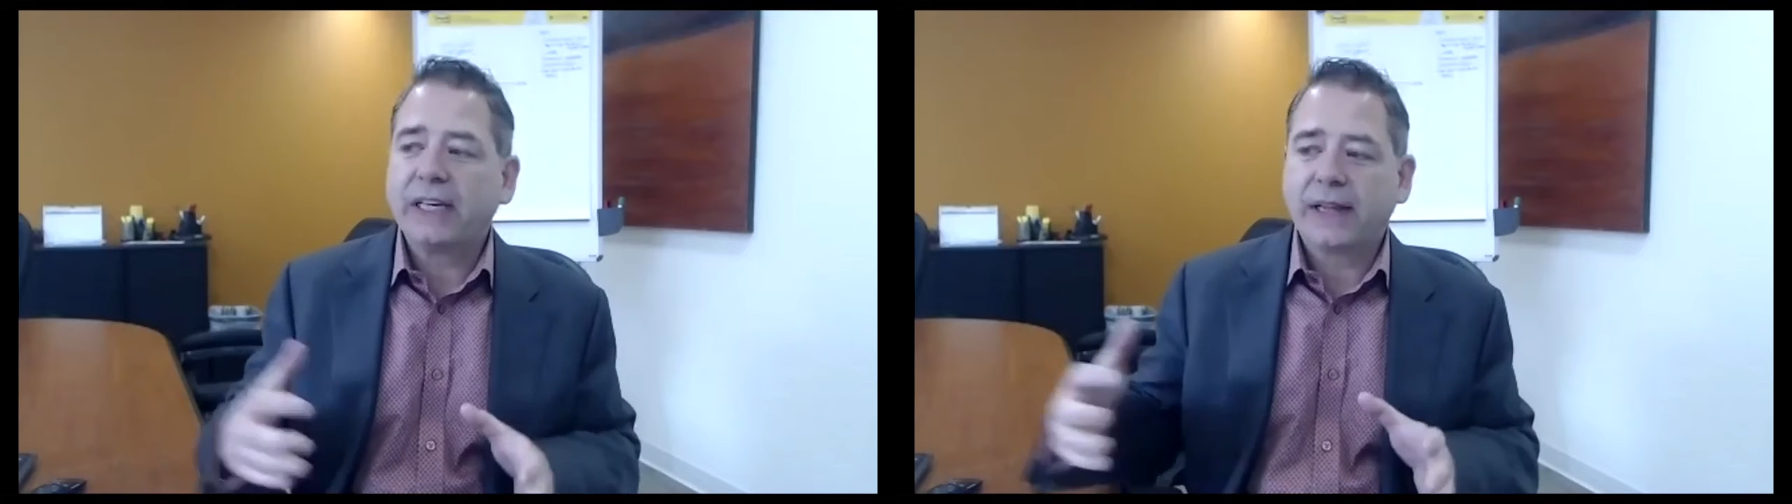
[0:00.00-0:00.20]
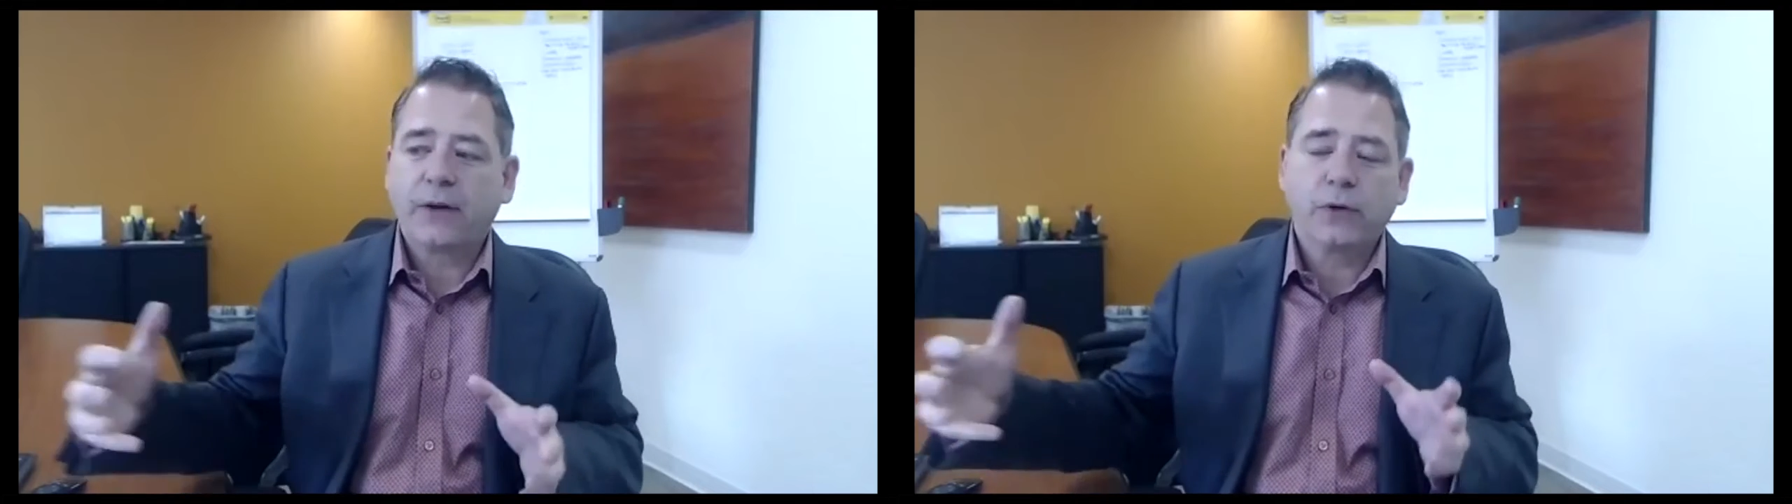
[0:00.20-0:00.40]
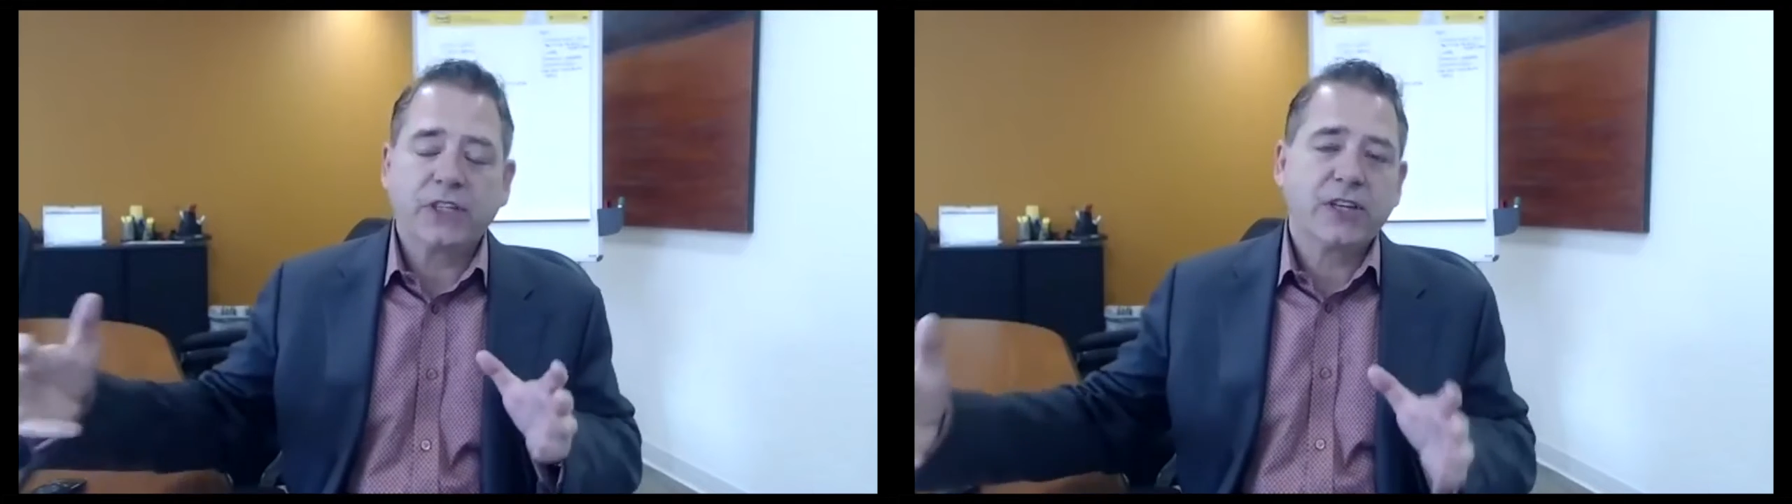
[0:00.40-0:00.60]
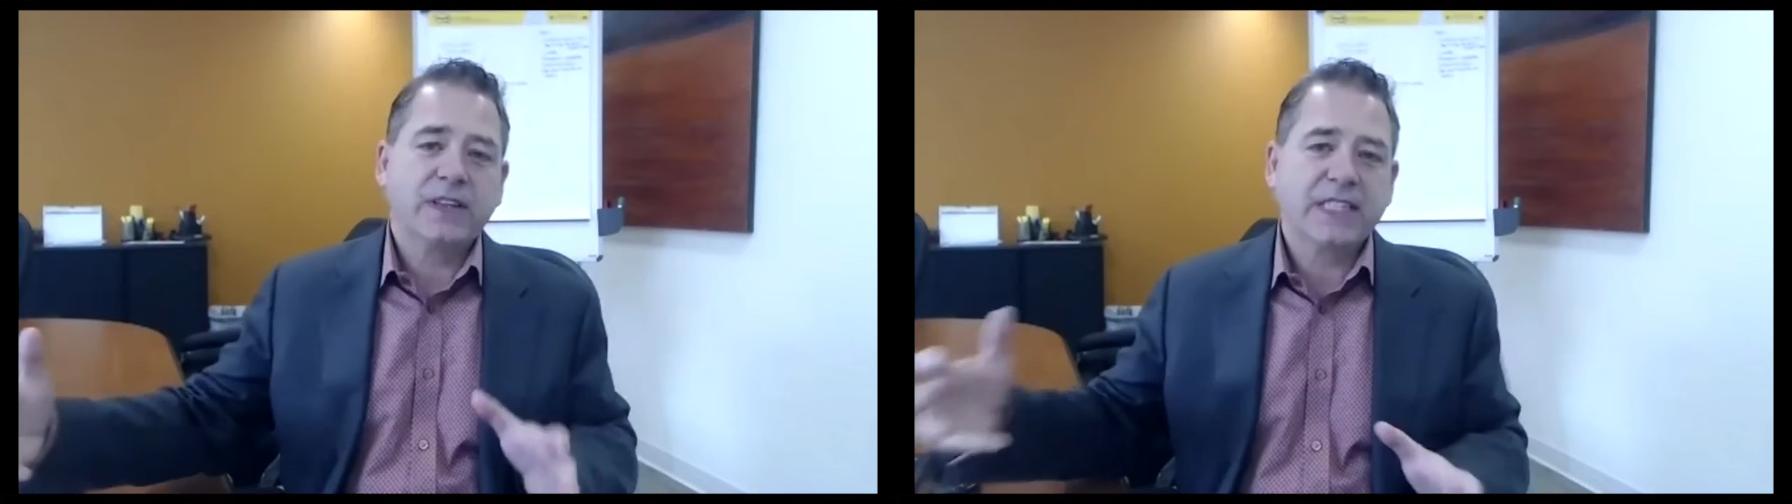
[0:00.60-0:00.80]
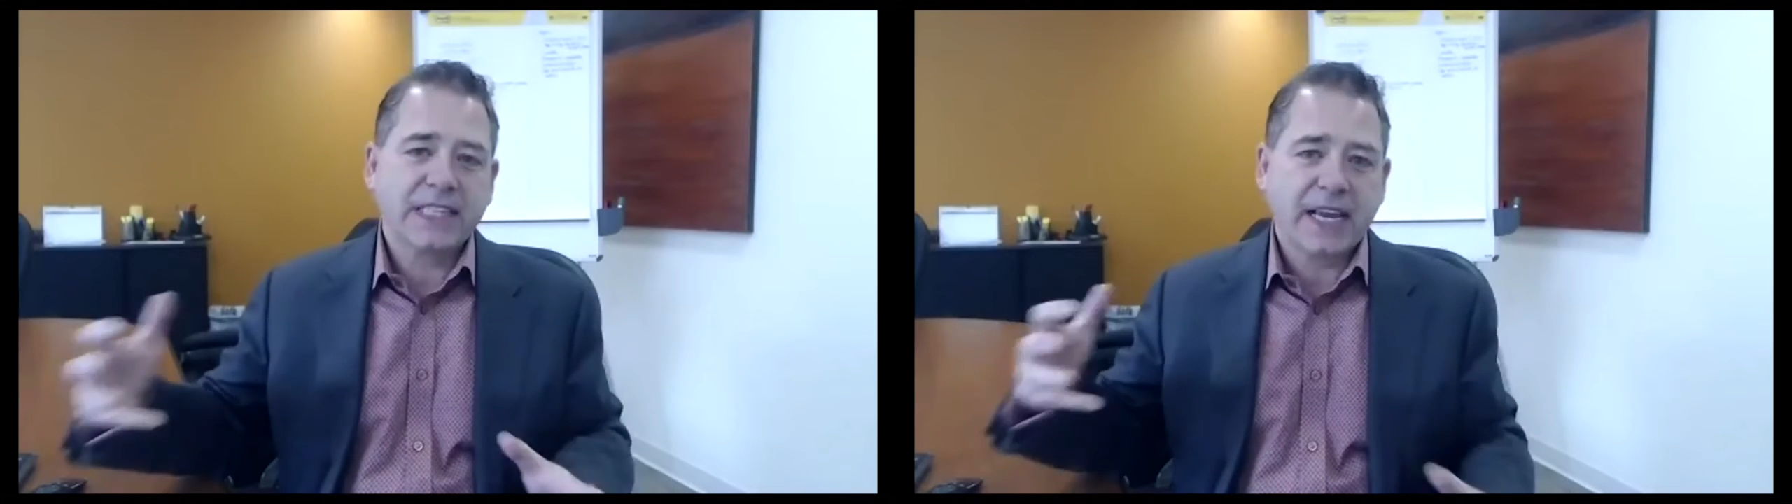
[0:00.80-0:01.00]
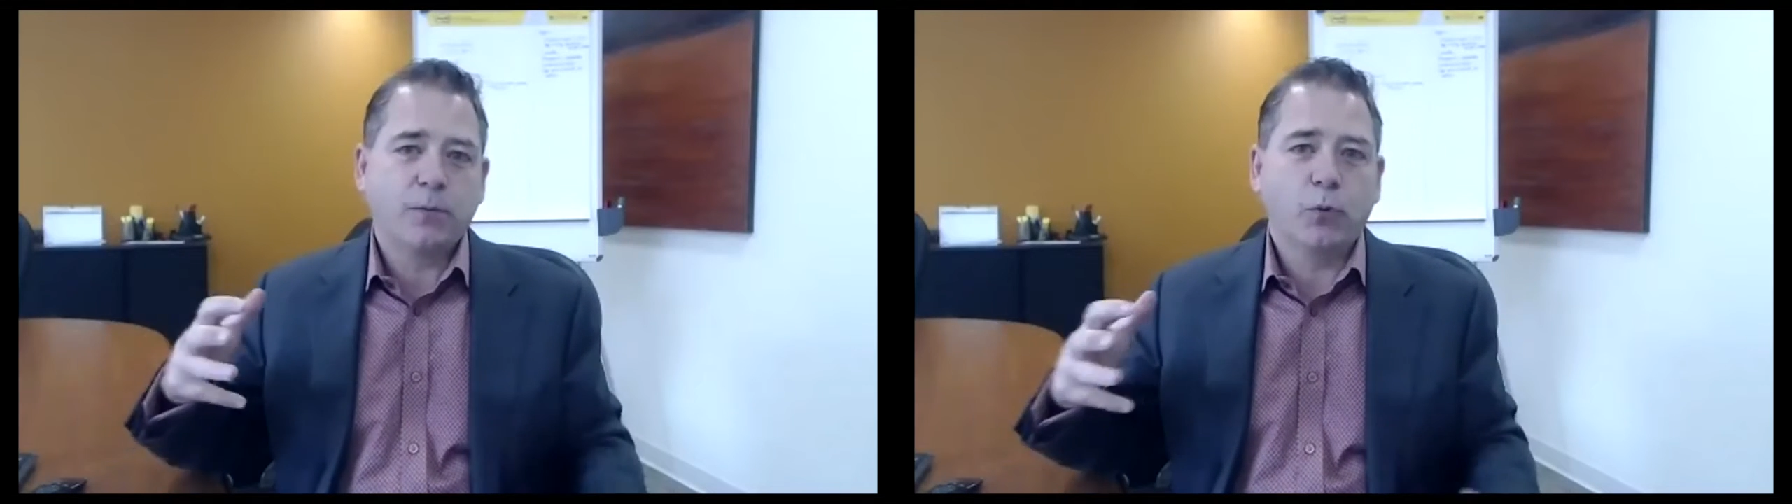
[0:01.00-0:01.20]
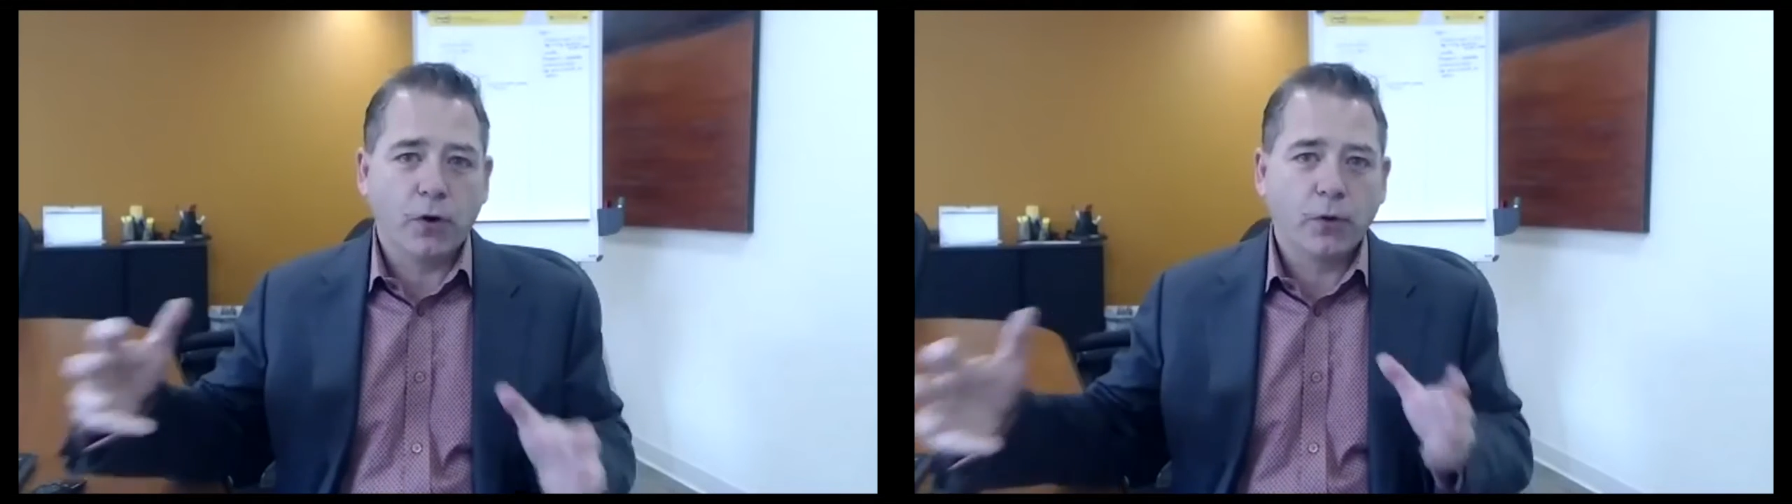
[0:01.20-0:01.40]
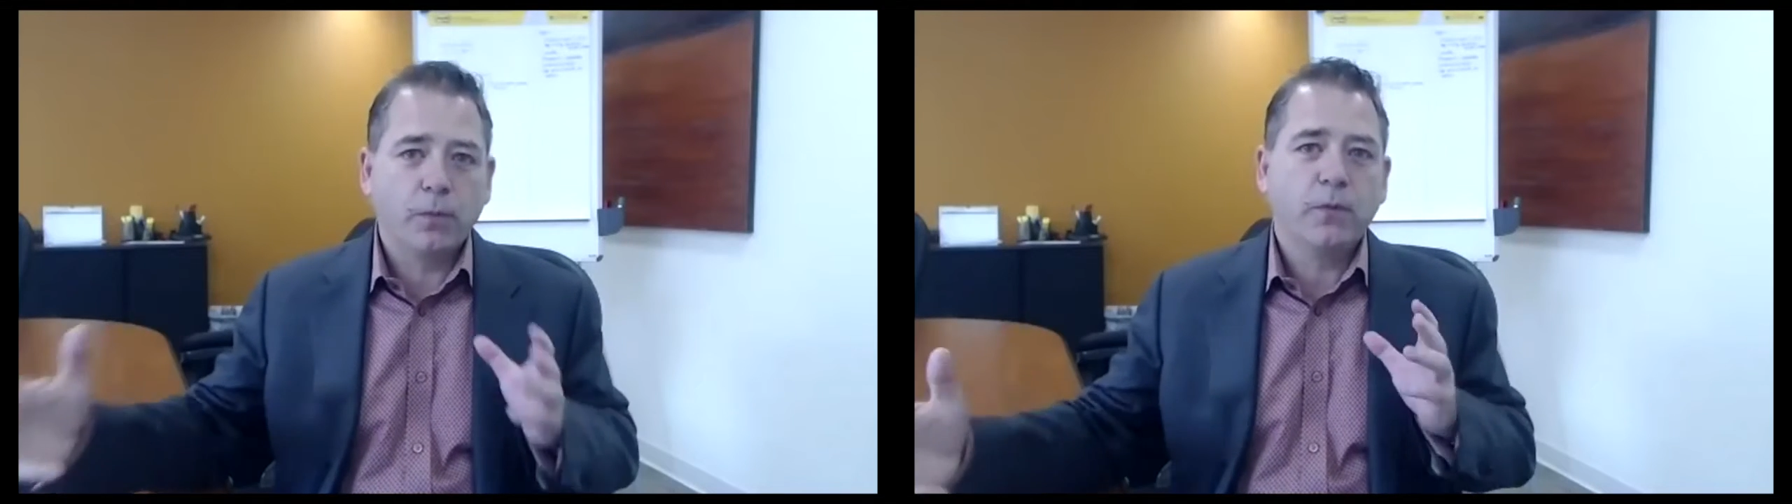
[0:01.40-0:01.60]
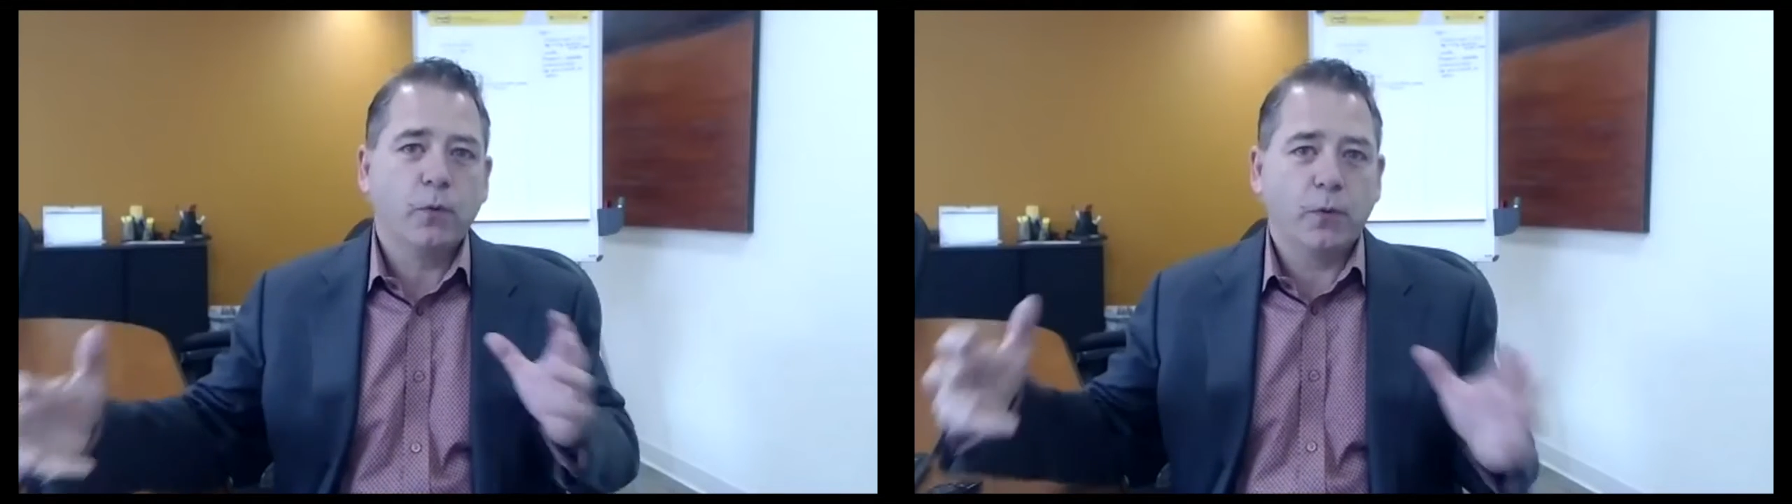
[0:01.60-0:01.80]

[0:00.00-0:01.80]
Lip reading: language in the same room